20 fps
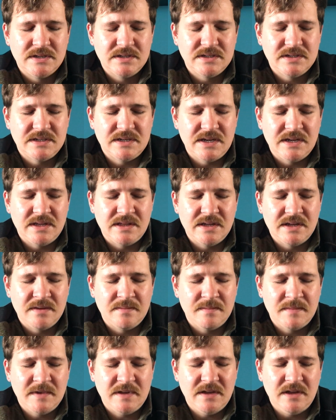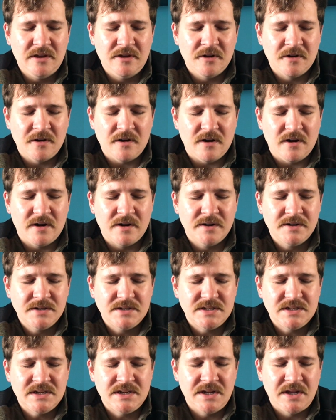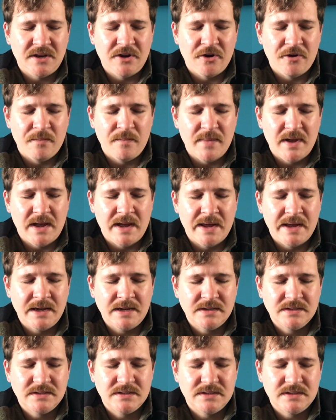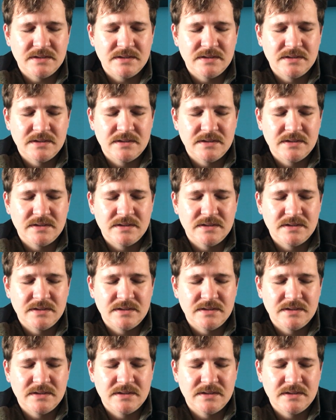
Say them in your heart and in your mind.